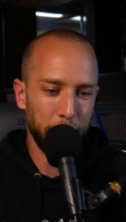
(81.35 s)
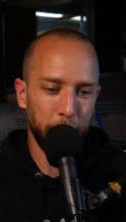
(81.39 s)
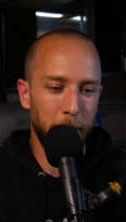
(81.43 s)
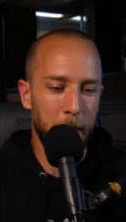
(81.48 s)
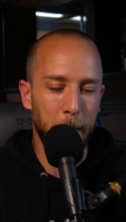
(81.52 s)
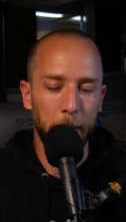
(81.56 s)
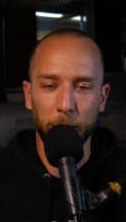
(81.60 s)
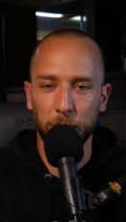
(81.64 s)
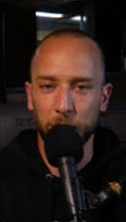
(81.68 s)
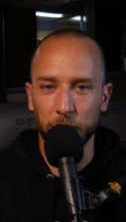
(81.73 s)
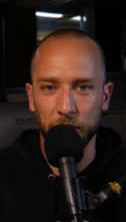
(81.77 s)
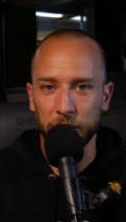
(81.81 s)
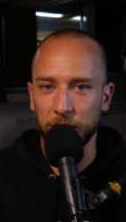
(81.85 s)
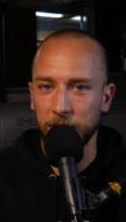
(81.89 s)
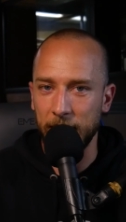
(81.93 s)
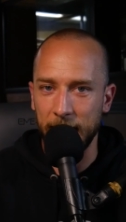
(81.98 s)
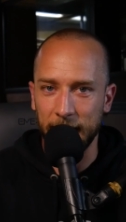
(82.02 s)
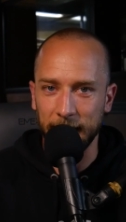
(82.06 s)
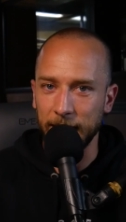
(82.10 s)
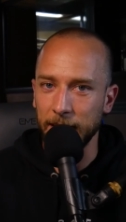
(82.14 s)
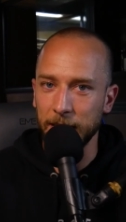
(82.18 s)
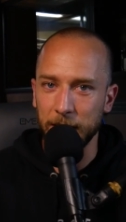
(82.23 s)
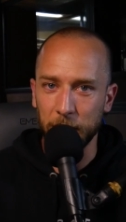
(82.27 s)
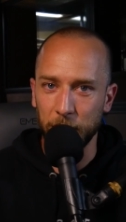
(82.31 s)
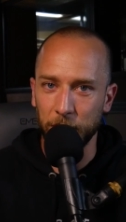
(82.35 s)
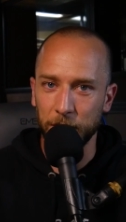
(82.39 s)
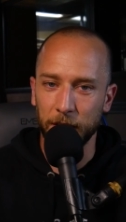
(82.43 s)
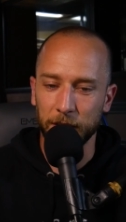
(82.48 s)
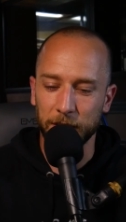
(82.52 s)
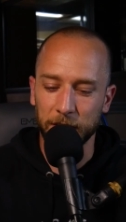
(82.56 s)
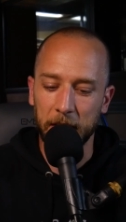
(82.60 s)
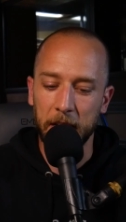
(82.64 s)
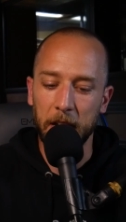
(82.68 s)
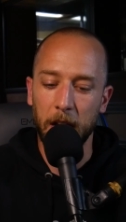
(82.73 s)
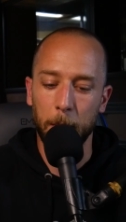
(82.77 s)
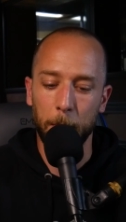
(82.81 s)
people just saying that Dillon
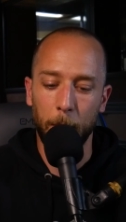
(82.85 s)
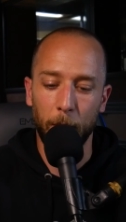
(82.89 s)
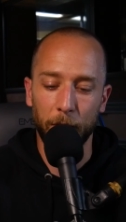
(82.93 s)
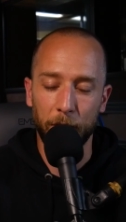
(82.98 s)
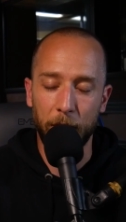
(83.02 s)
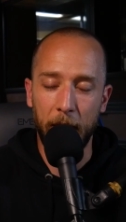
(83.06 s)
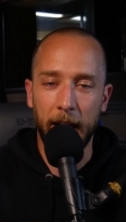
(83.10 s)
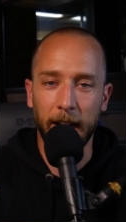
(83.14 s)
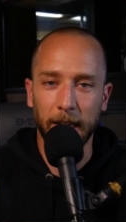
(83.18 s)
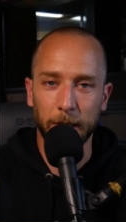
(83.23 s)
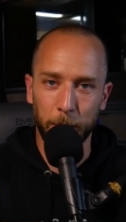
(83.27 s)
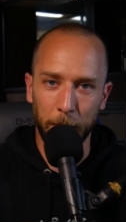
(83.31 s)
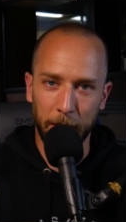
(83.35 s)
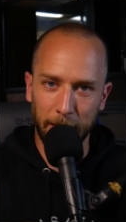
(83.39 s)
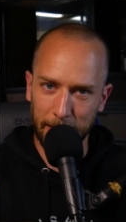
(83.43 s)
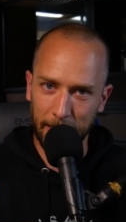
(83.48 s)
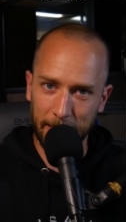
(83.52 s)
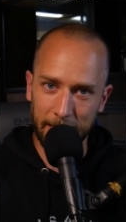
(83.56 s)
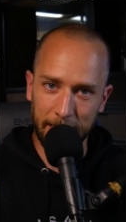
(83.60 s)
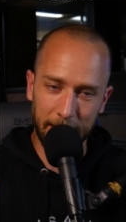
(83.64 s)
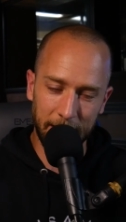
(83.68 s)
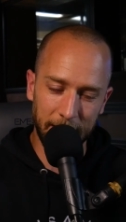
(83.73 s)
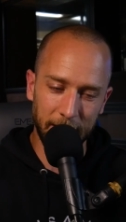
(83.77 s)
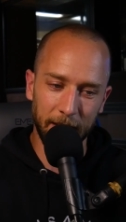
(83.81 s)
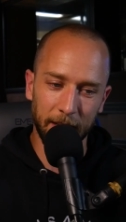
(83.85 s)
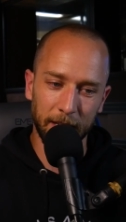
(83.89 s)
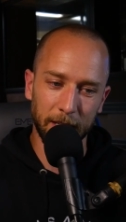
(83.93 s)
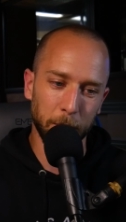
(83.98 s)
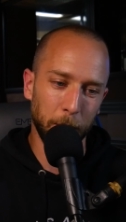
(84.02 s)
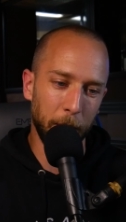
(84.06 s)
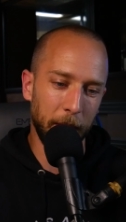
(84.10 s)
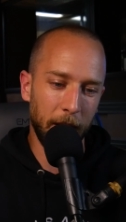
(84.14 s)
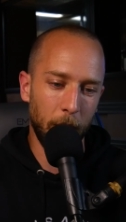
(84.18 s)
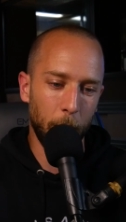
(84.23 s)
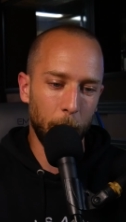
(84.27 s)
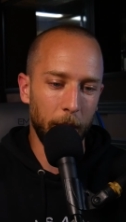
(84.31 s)
doesn't care about facts because I didn't
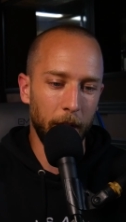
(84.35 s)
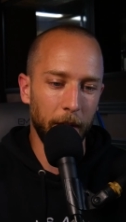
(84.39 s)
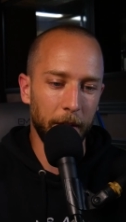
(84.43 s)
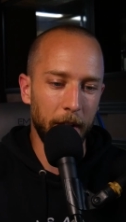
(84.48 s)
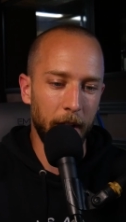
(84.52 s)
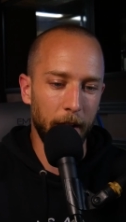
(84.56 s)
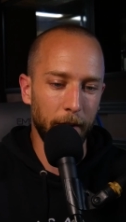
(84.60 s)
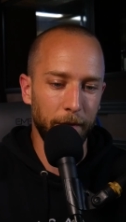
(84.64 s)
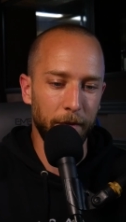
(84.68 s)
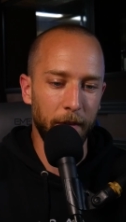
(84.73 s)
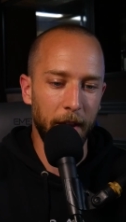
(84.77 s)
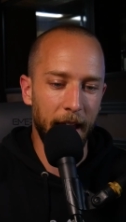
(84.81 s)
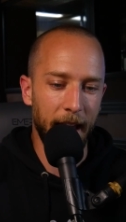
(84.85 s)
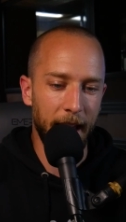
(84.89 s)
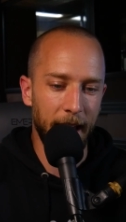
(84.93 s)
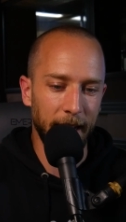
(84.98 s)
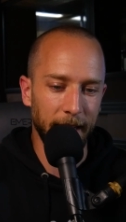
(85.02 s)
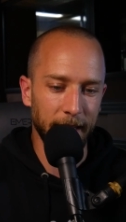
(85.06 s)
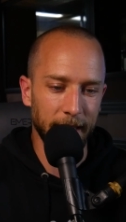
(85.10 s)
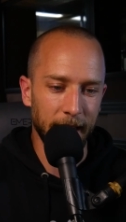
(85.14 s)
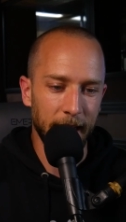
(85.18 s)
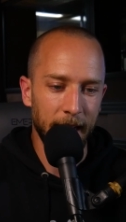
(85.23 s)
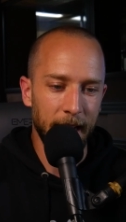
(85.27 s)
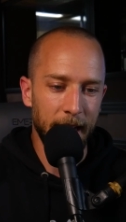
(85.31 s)
explain it well enough and